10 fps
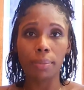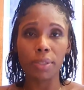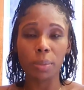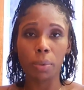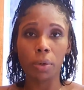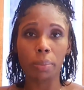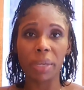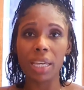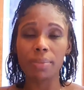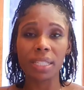support
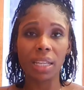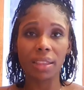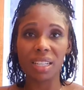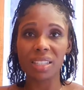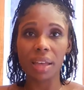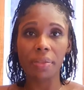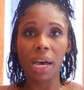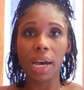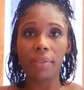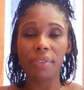beams and things like
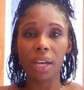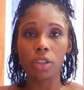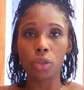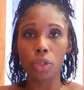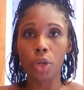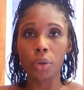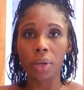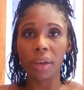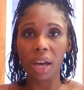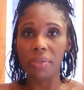that that you don't know
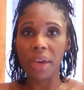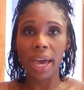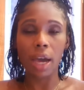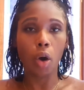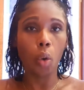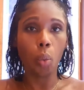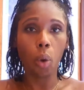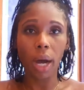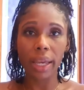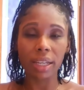that are there, or
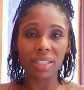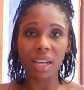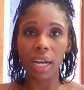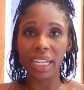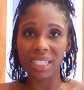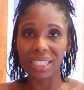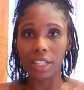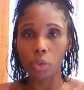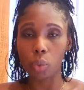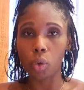wires that are hidden
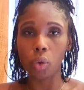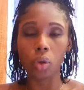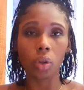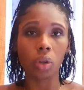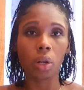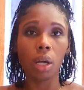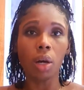in the wall,